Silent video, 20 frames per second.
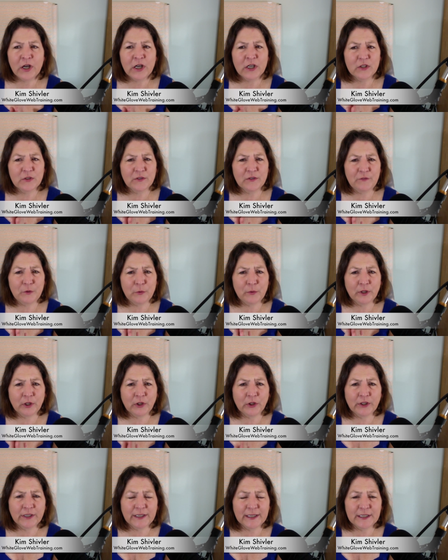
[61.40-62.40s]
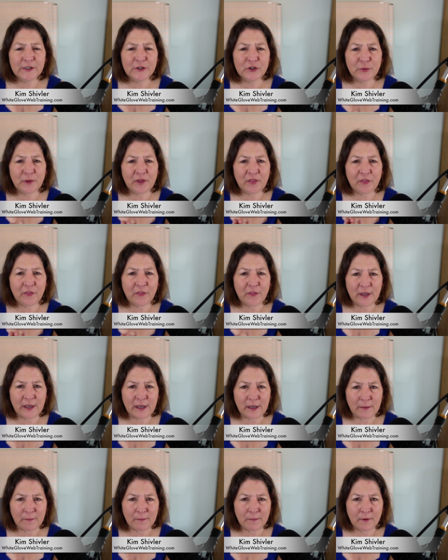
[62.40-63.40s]
So if you were to look into a
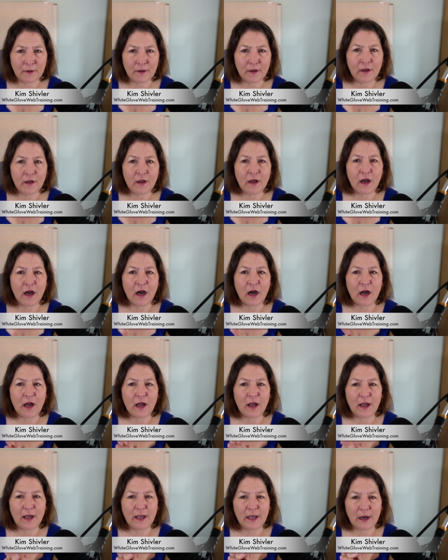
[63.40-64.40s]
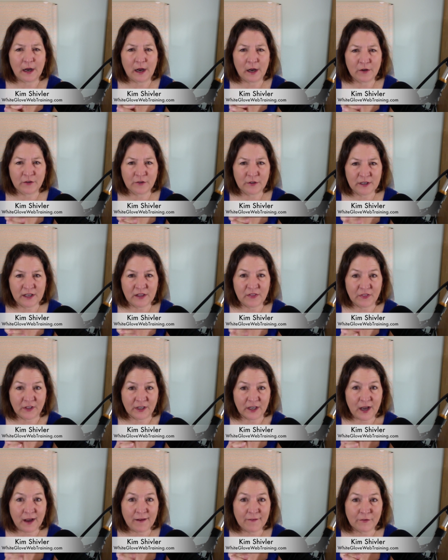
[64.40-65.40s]
theme underneath the
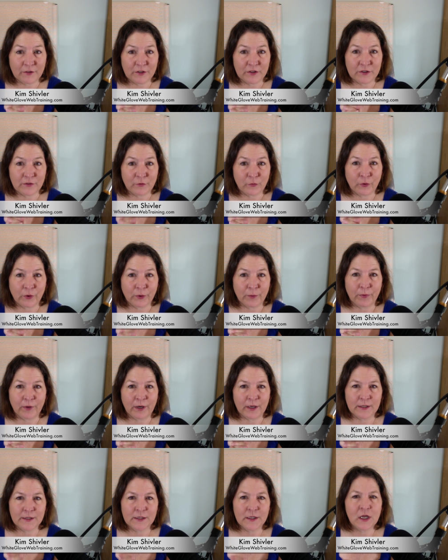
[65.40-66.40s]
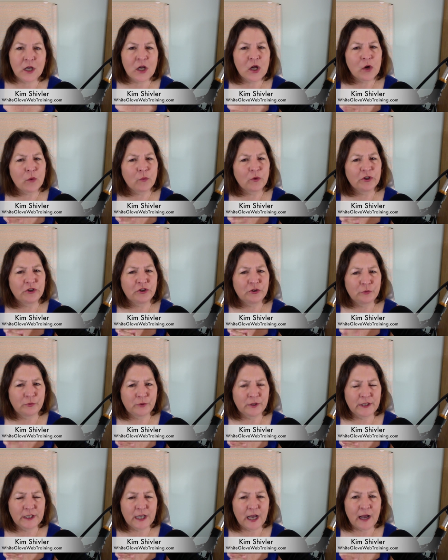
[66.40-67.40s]
covers of WordPress, what you
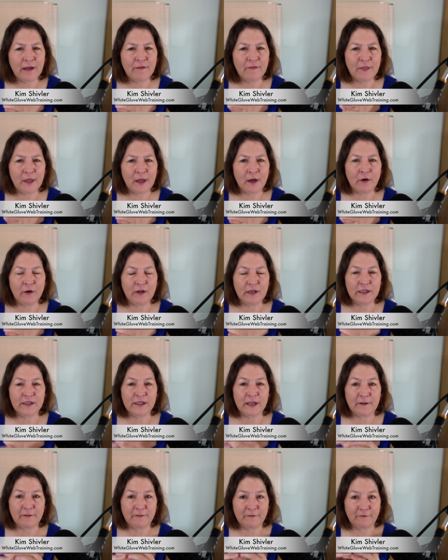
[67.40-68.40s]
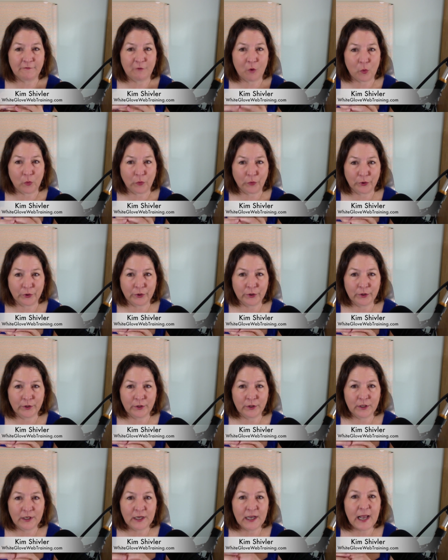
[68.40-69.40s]
really have there is a folder,
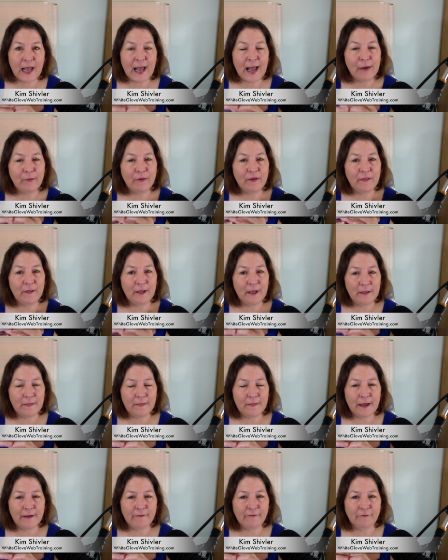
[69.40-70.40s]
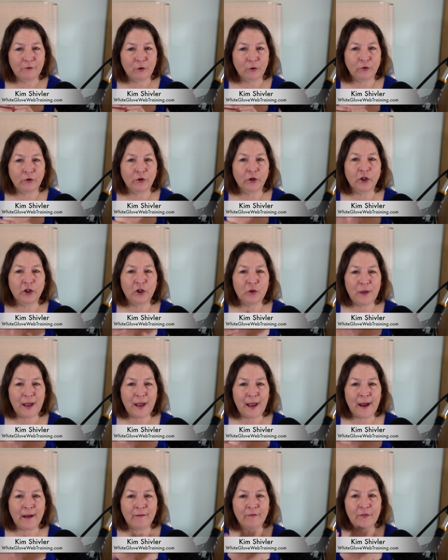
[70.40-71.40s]
and within that folder you
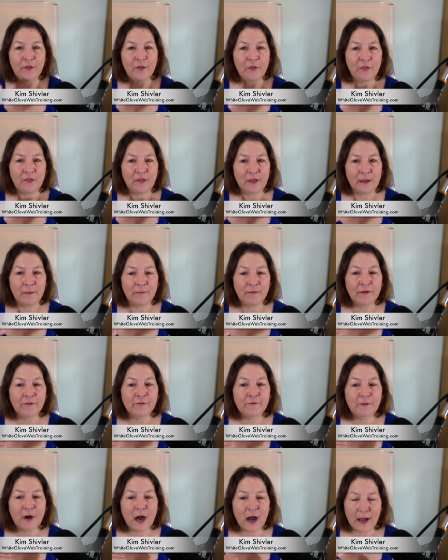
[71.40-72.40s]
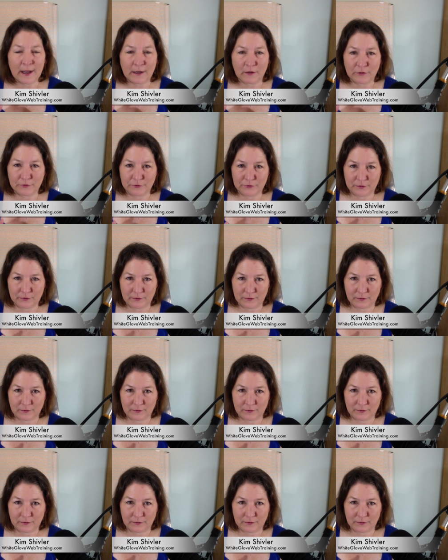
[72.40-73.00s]
have the theme files.